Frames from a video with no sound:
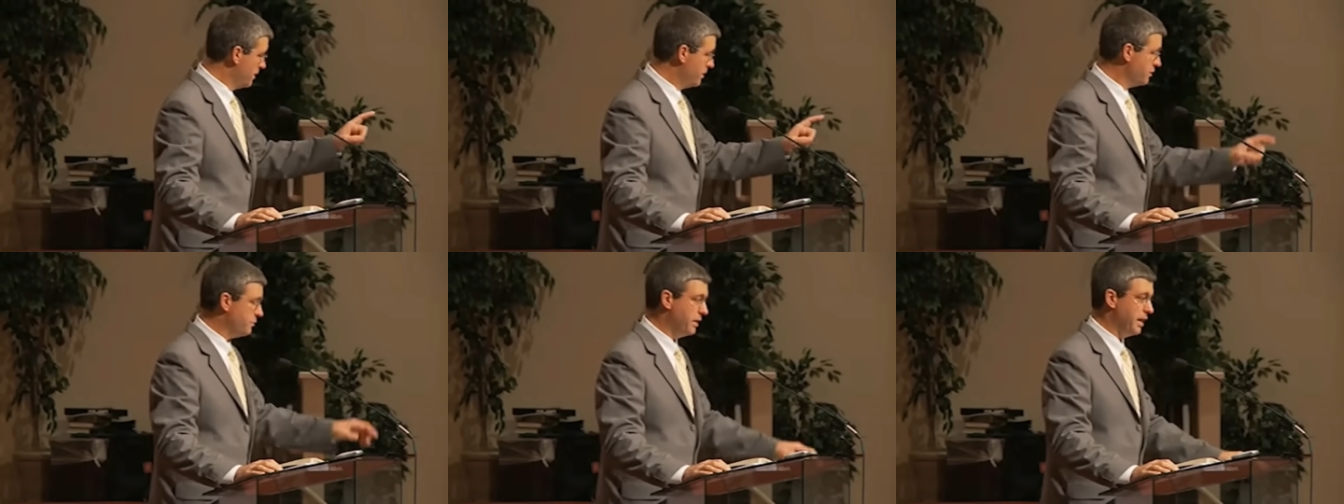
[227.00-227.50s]
But
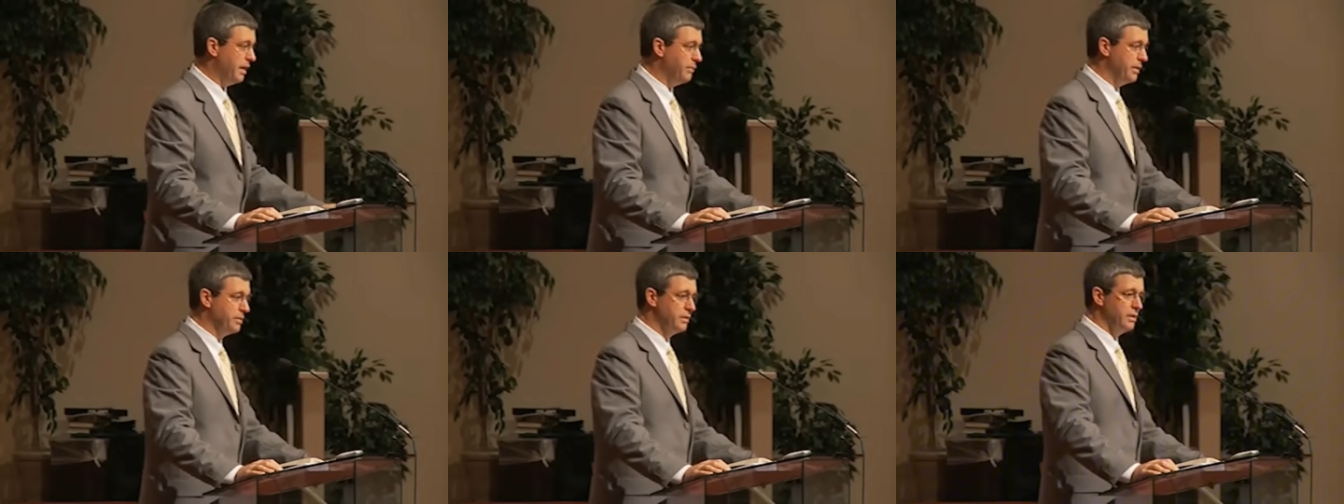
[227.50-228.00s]
here's what
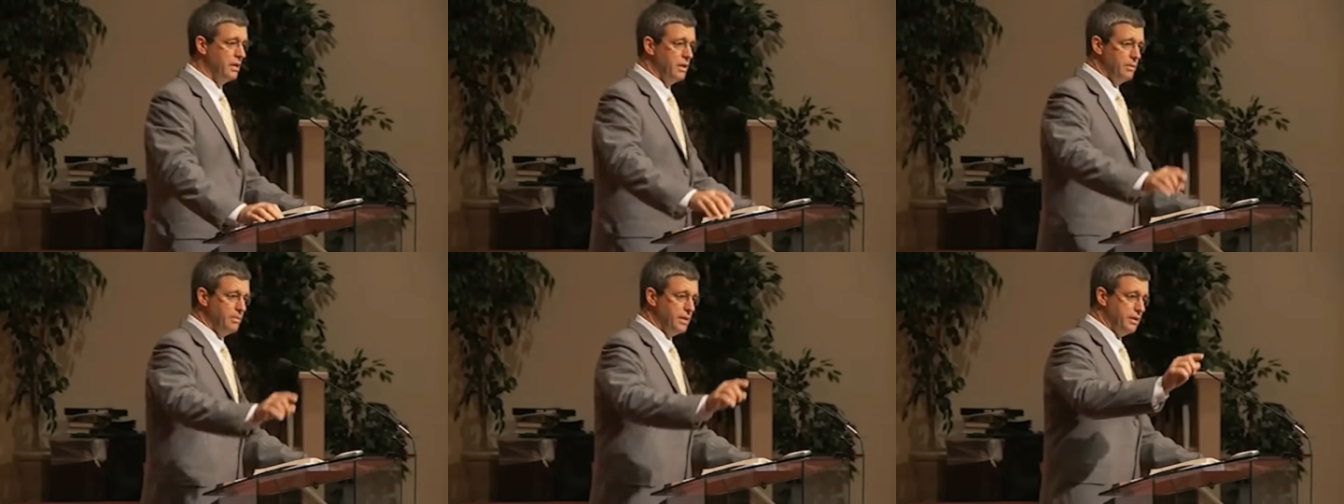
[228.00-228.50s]
happens
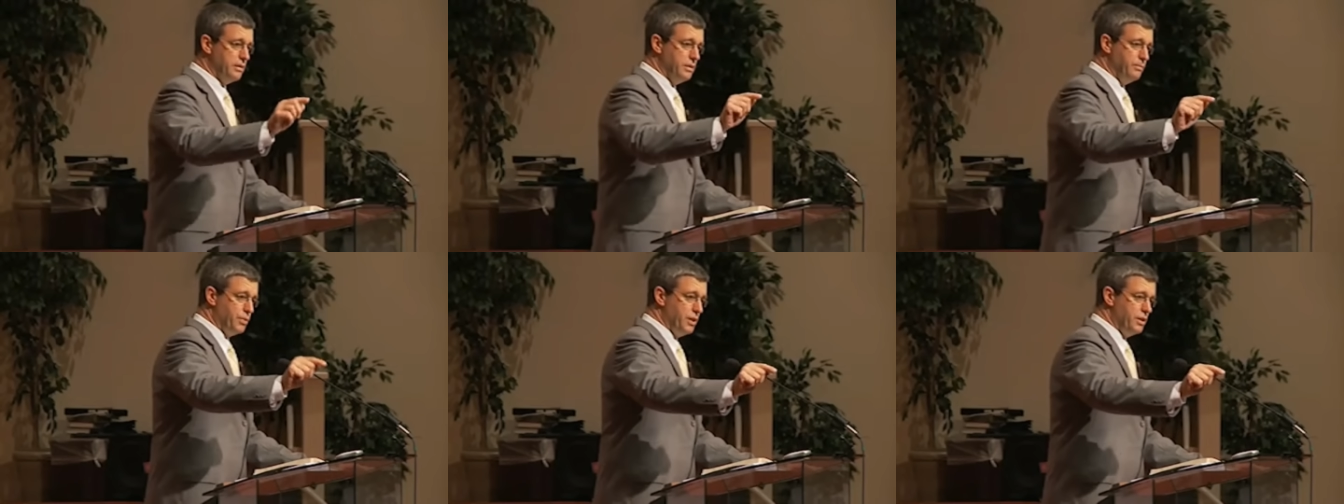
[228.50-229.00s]
because
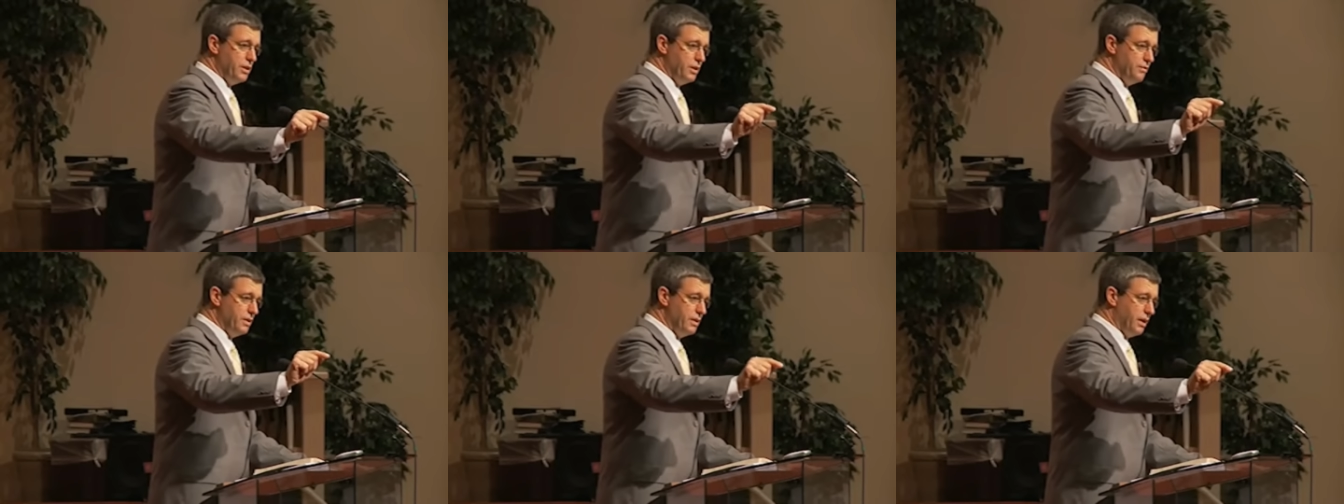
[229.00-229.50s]
the
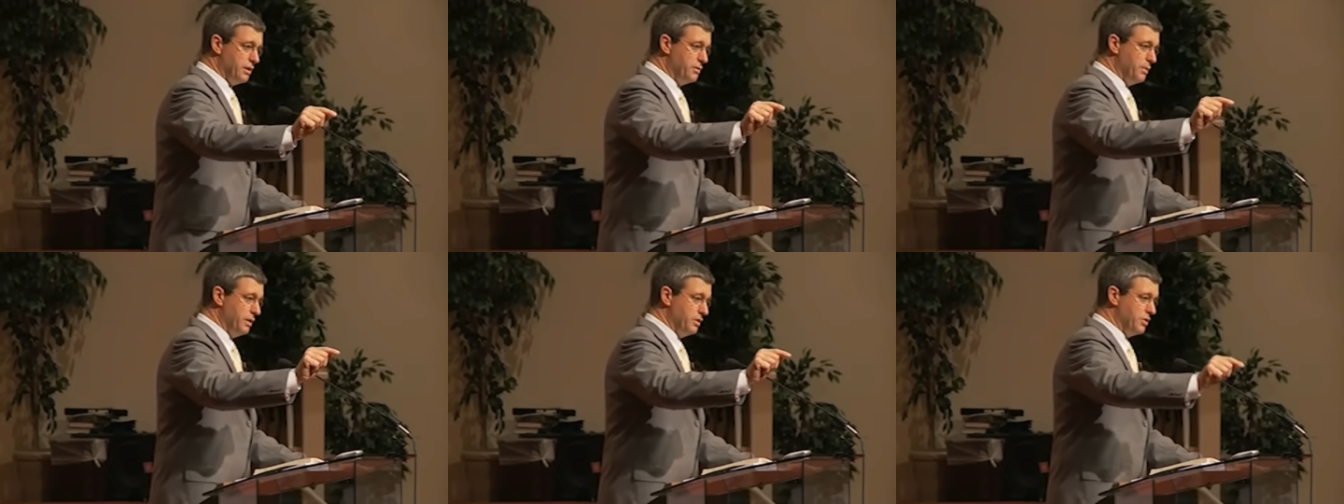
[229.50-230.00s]
preaching of the
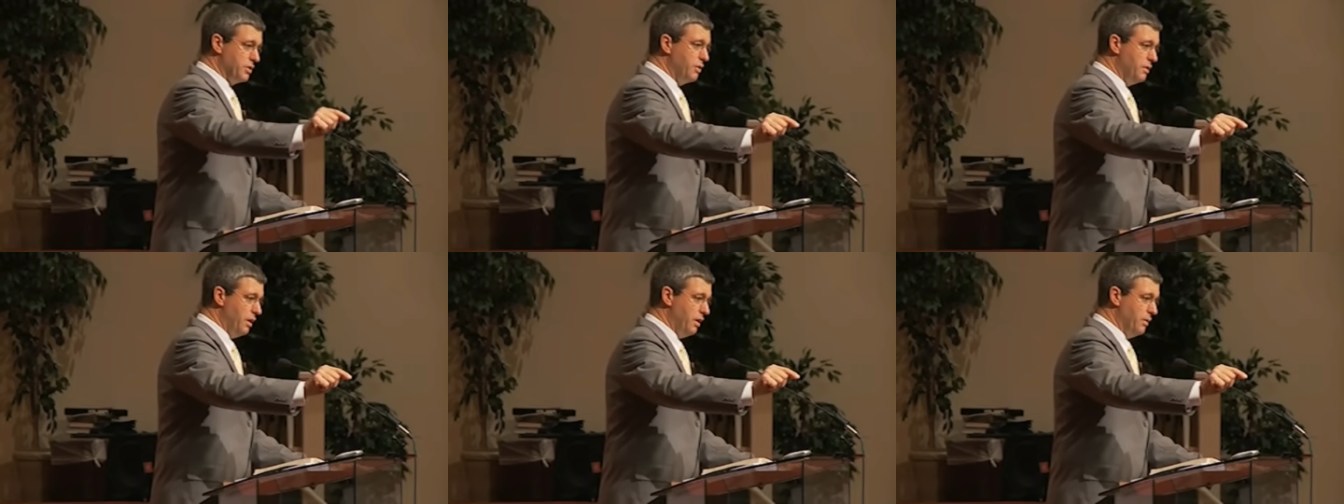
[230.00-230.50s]
gospel is so
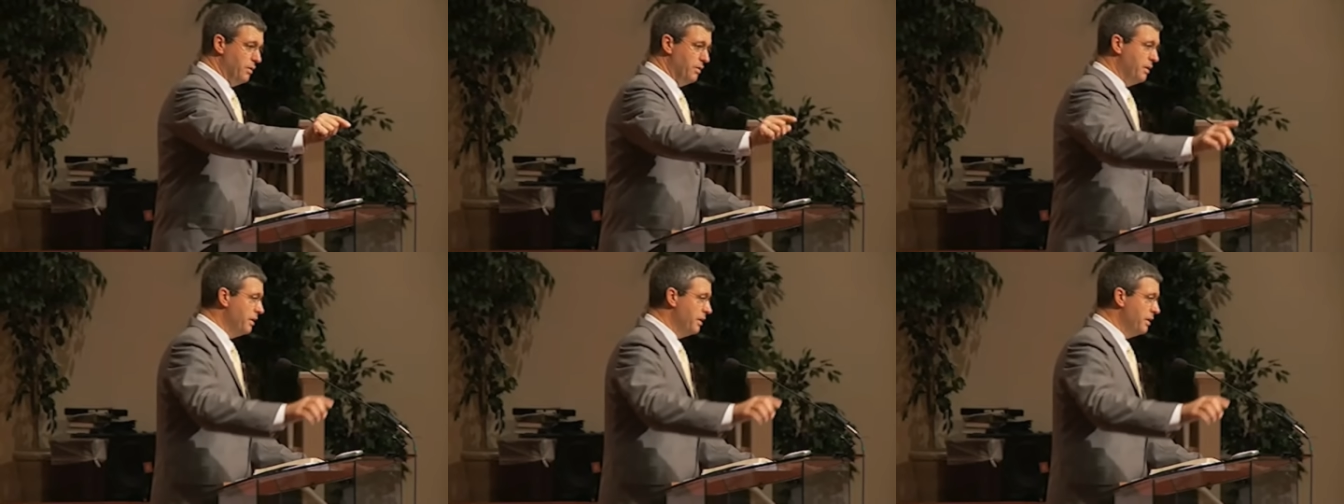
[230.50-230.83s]
low,